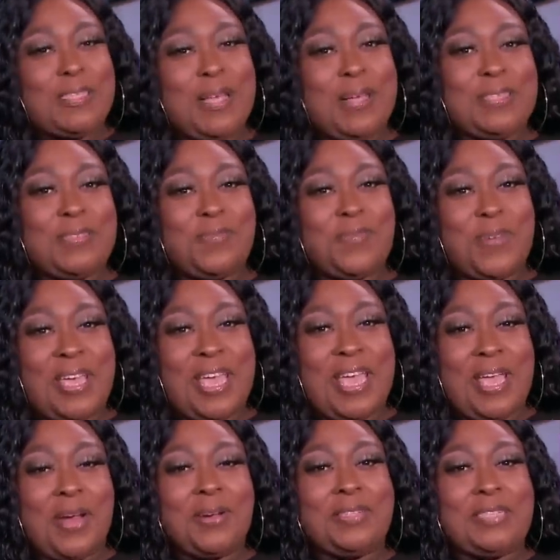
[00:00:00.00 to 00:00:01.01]
Episodes of We
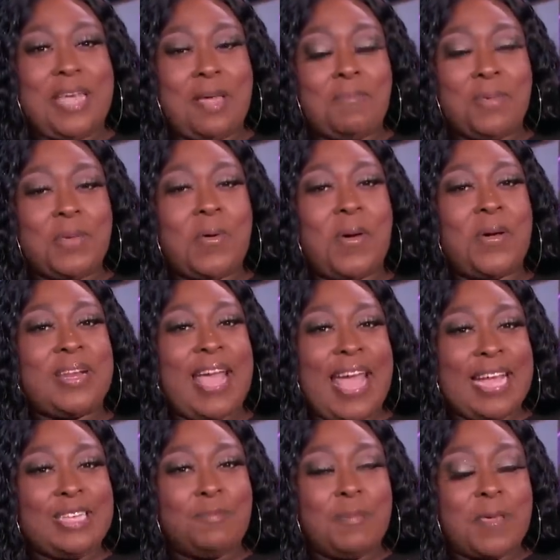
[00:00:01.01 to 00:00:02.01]
Here debut on
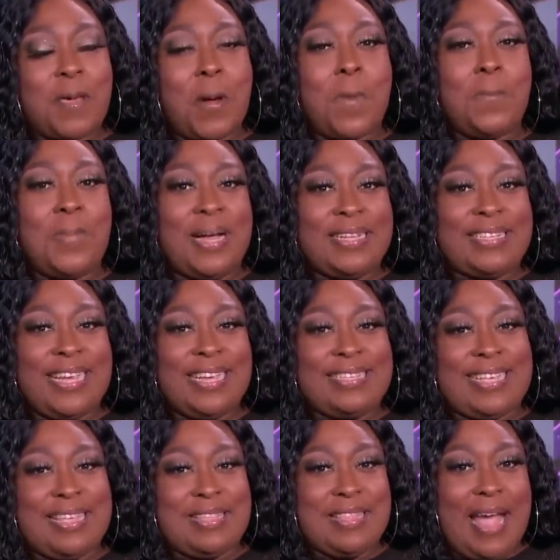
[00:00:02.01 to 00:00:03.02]
HBO
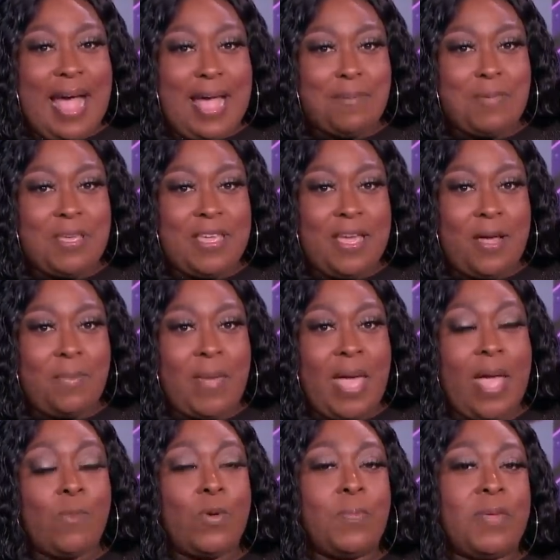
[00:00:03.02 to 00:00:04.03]
Mondays at 9 p.m.
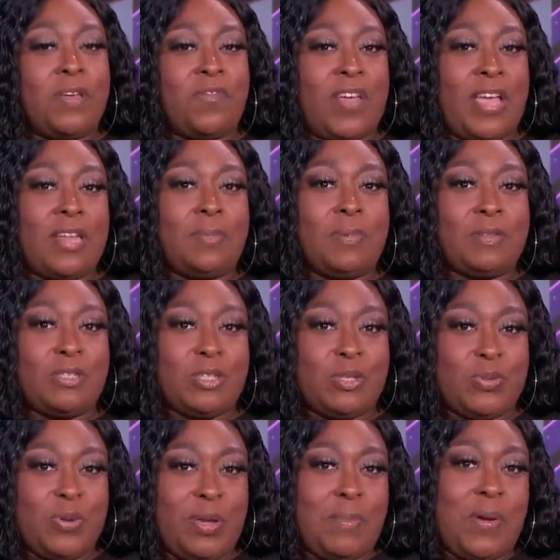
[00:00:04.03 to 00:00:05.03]
and will be available to
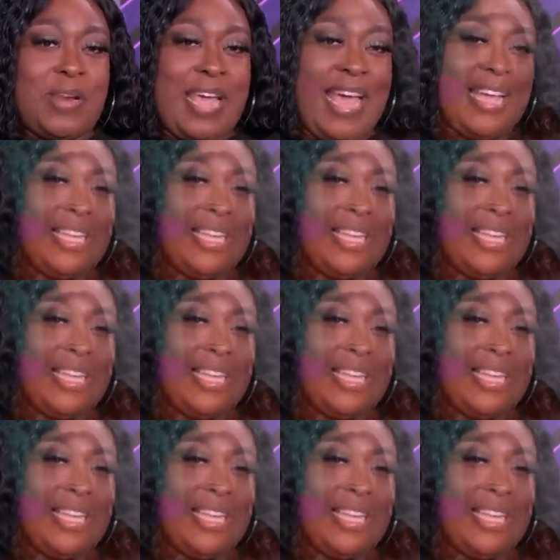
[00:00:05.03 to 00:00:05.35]
stream on